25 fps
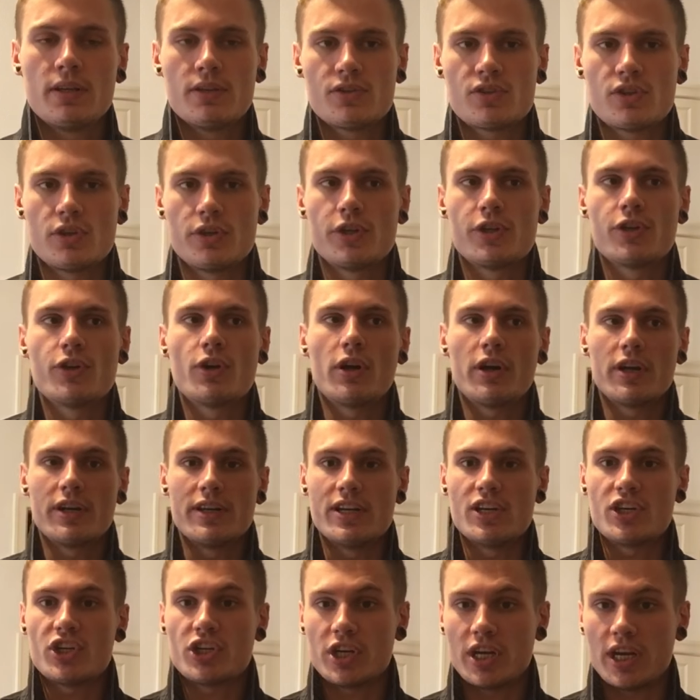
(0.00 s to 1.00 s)
So you're not
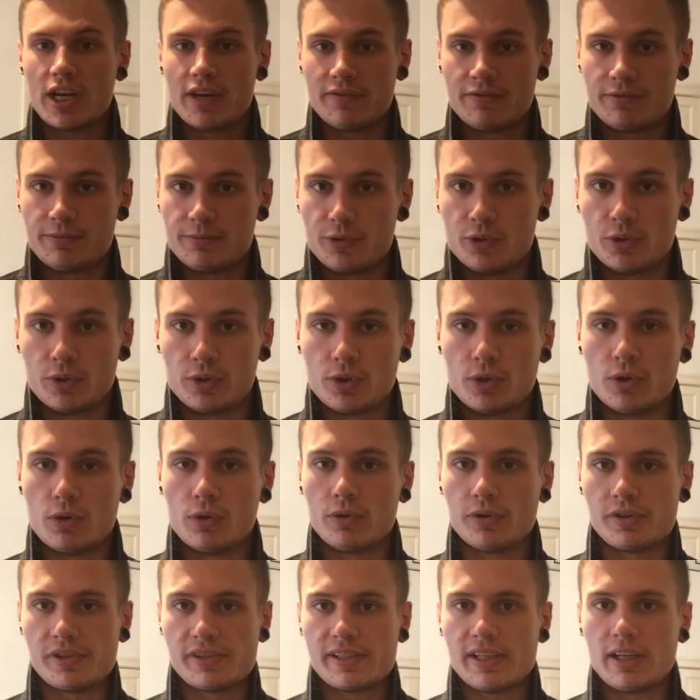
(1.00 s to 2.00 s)
initiating from your
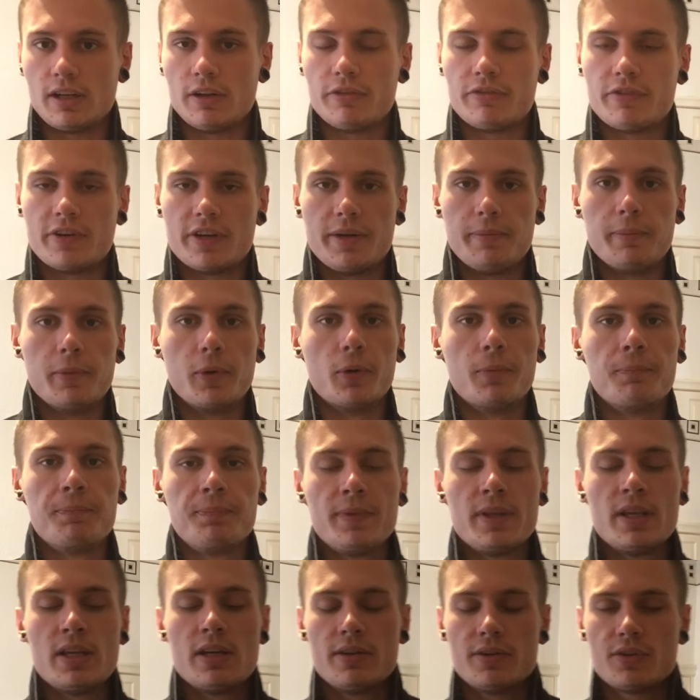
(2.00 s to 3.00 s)
core self anymore.
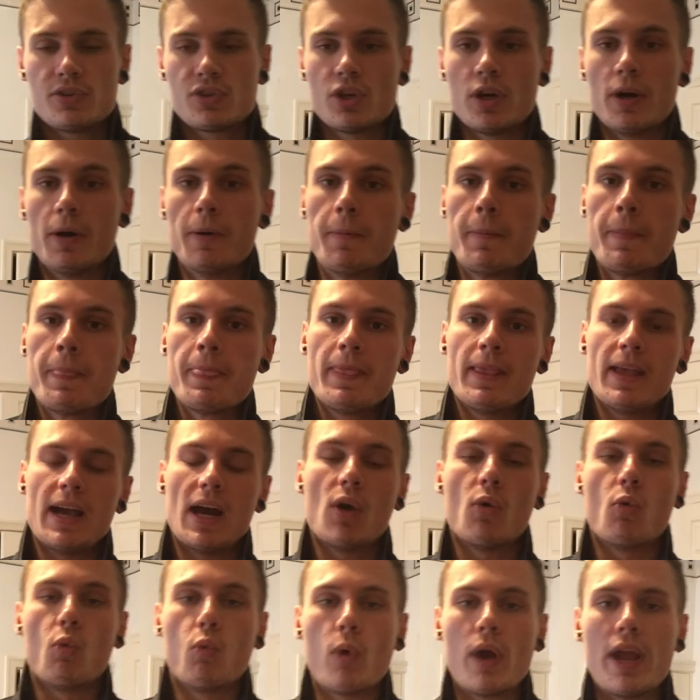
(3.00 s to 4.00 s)
So
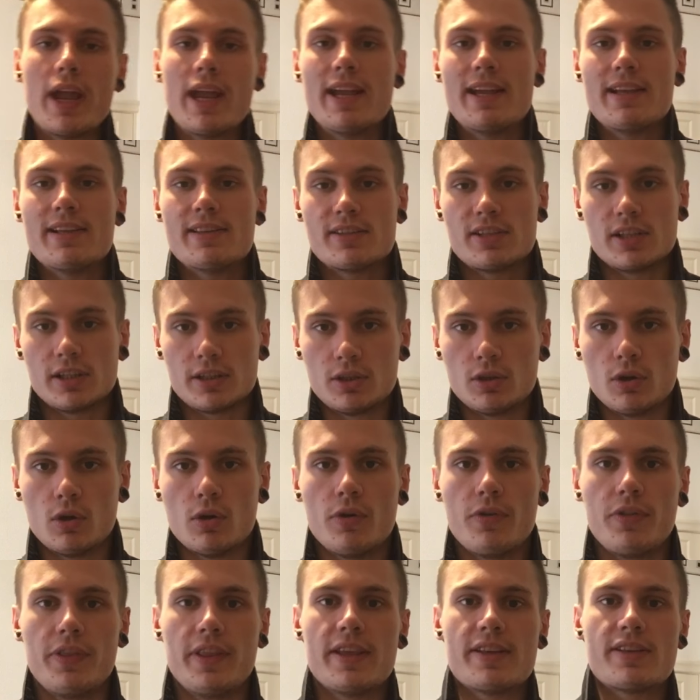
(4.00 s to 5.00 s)
a way to
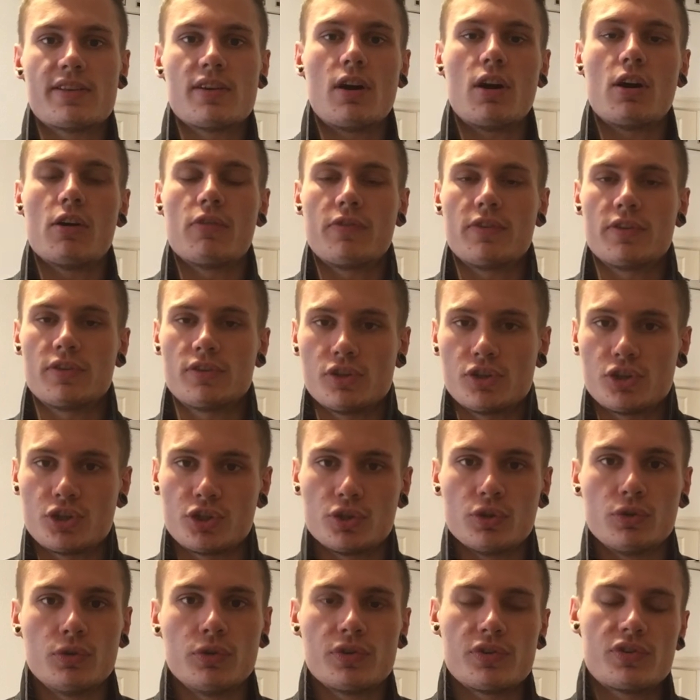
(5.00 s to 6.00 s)
cut this off and to
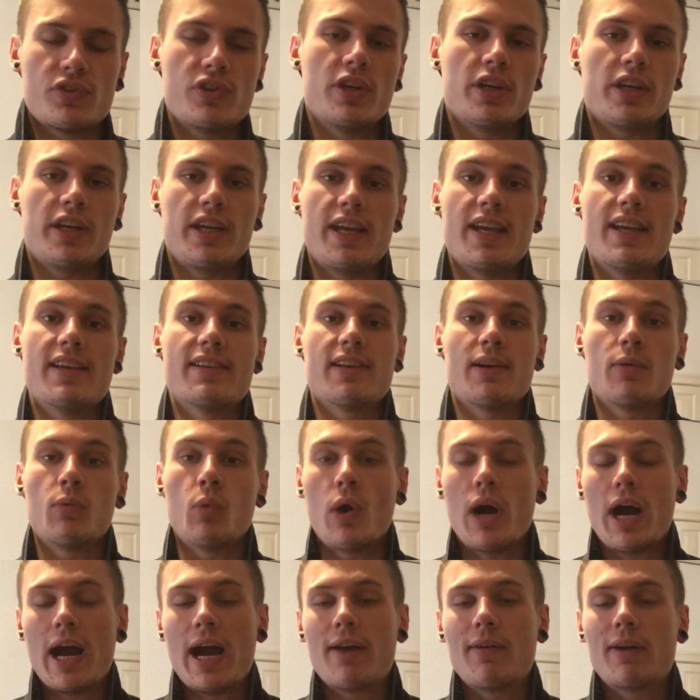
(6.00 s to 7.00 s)
short circuit is,
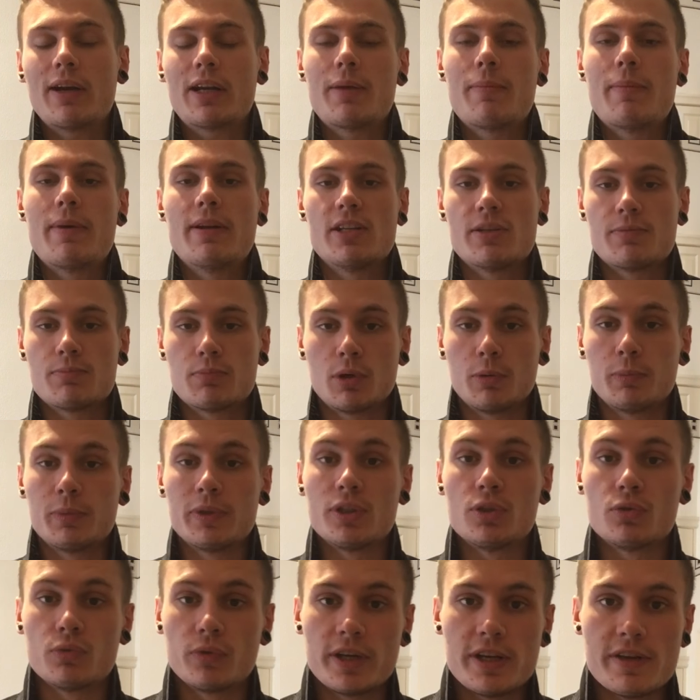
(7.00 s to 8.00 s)
what I recommend is
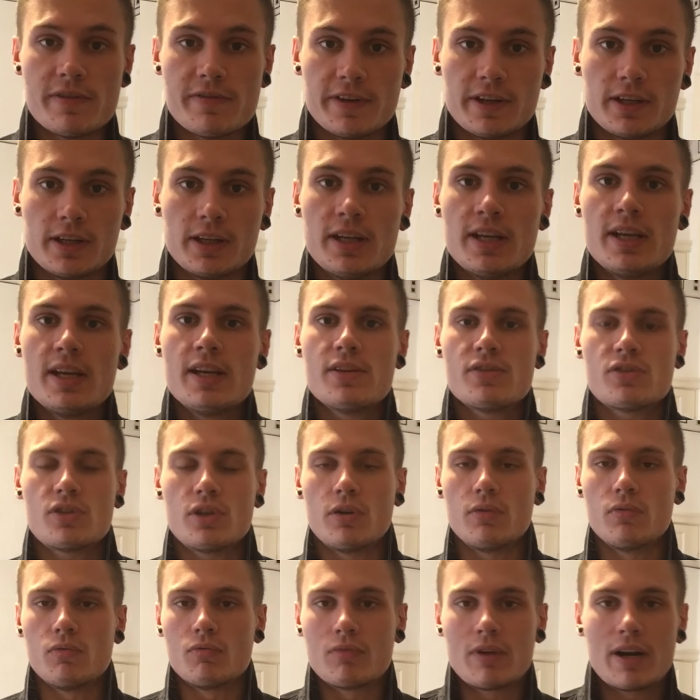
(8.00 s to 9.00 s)
probably grieving.
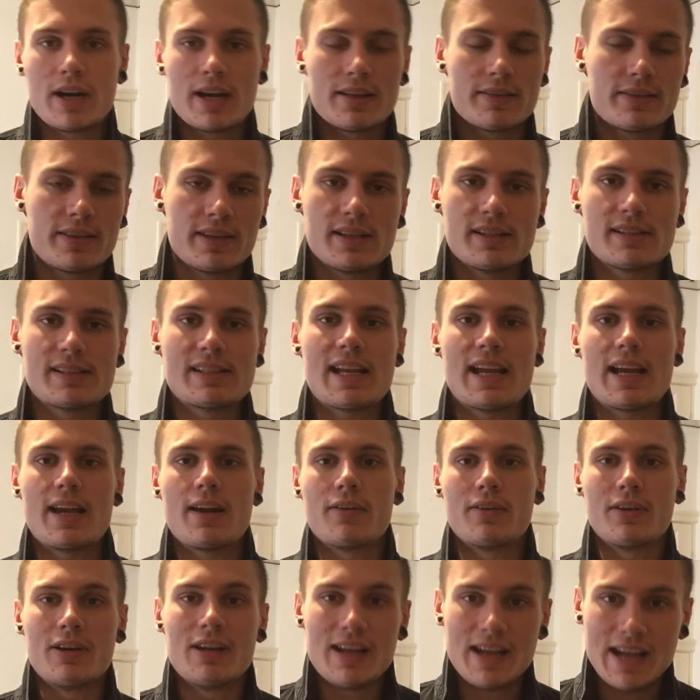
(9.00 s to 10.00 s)
So writing things
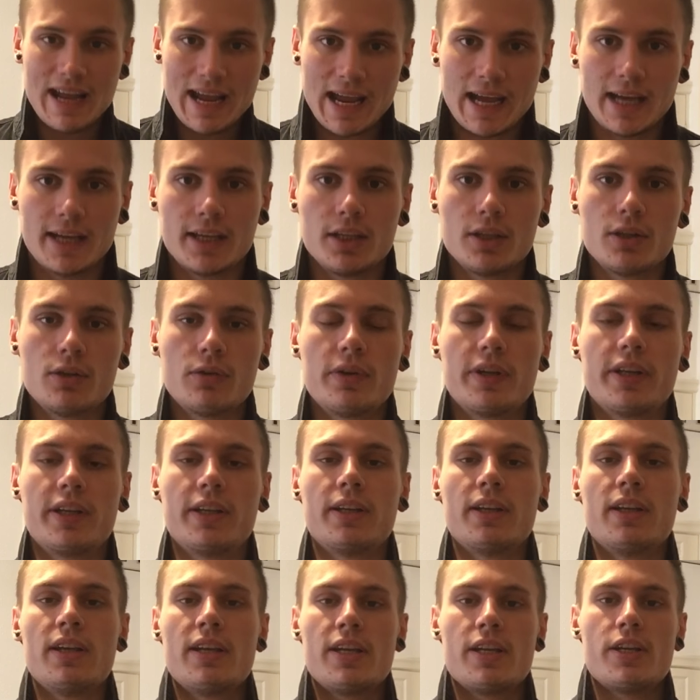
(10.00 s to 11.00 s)
down,
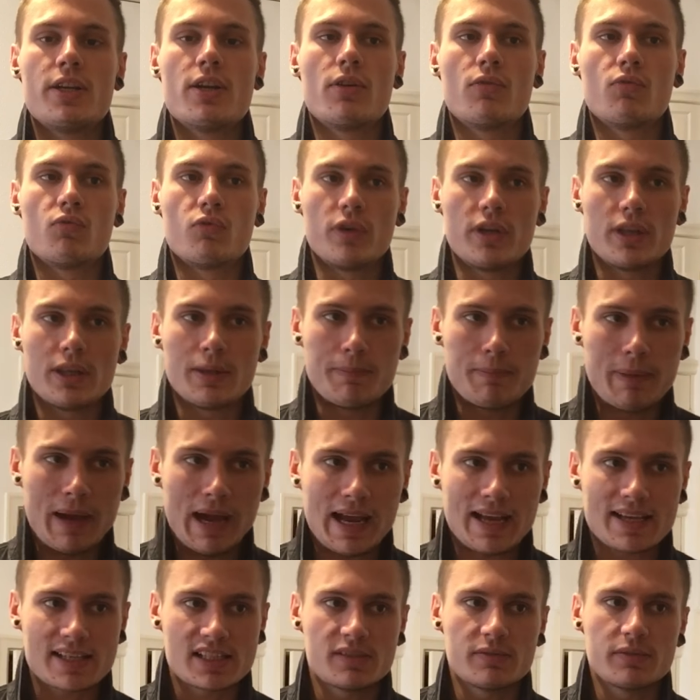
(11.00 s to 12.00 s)
angering, really
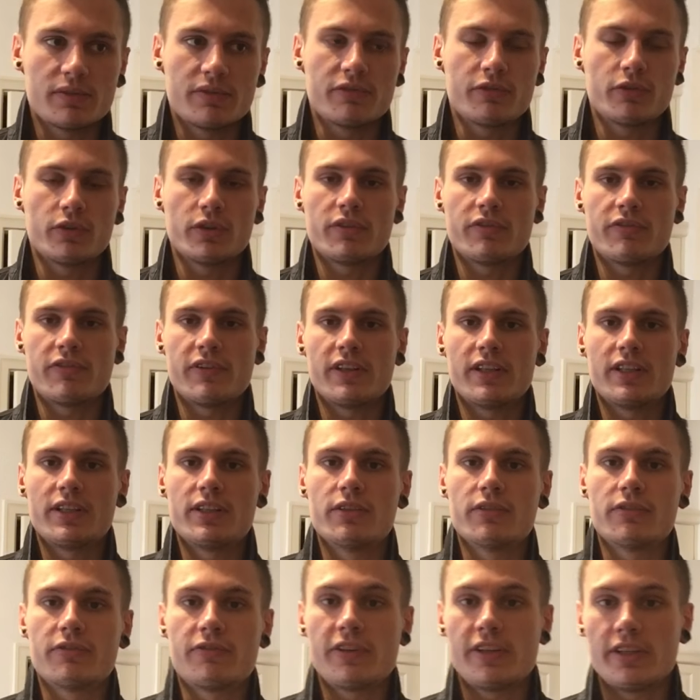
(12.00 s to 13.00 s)
passively fully feeling
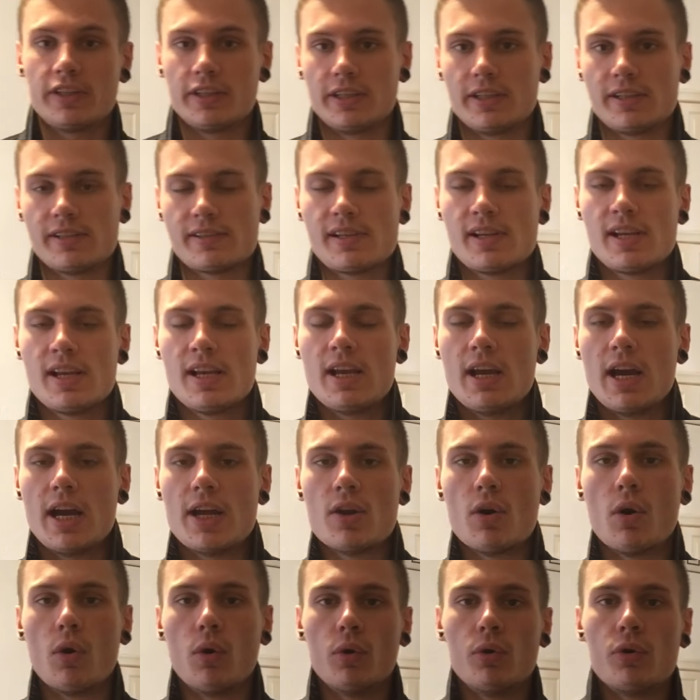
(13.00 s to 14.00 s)
your feelings,
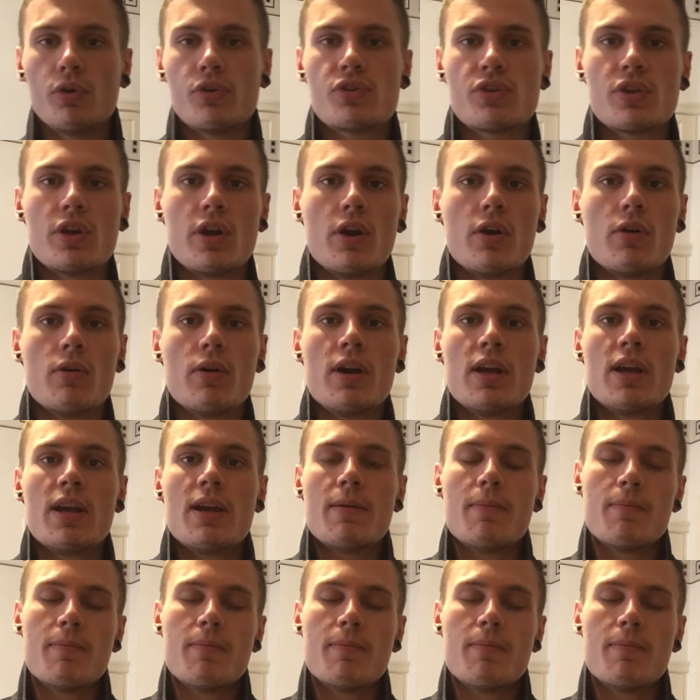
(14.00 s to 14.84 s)
and also